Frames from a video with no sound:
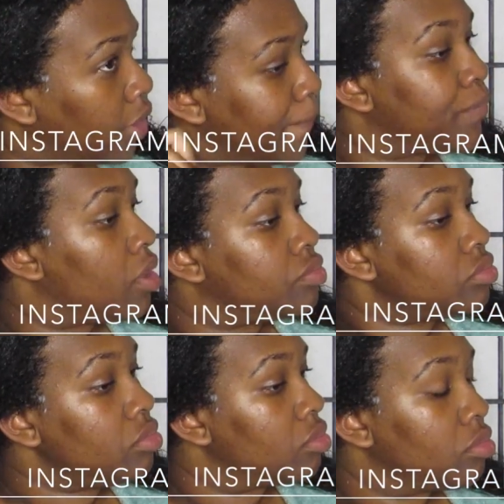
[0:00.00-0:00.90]
So,
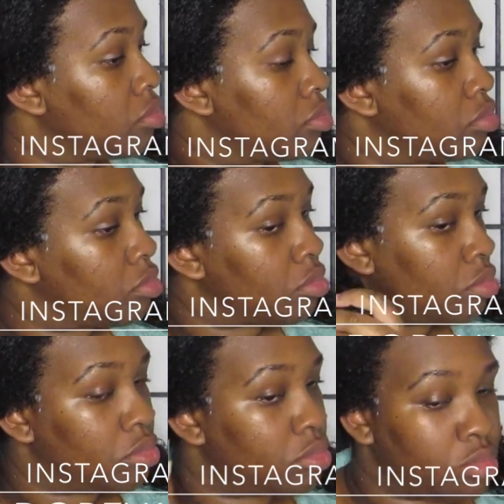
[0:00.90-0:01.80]
as you
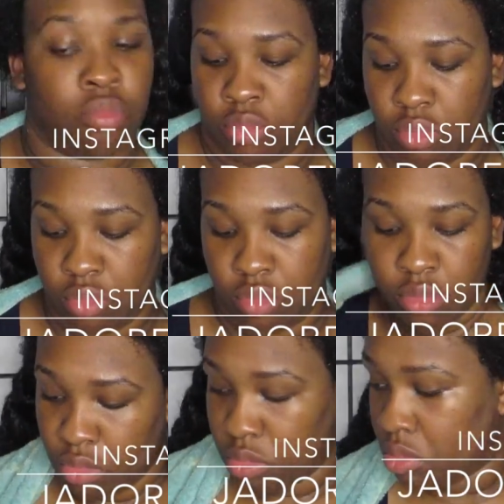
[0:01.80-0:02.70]
guys know,
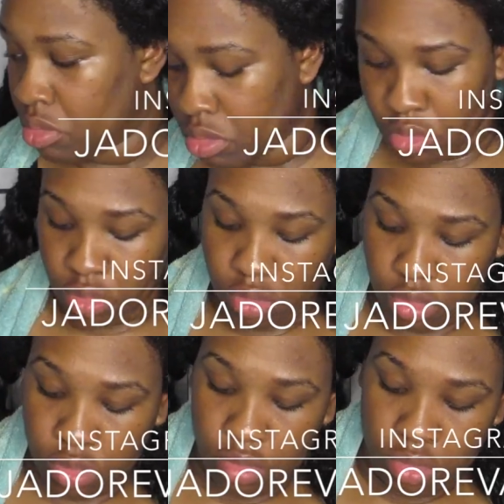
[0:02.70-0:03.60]
whenever I'm deep
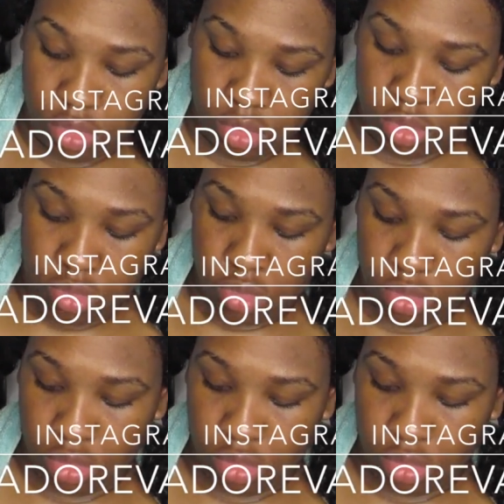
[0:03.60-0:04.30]
conditioning my hair, I use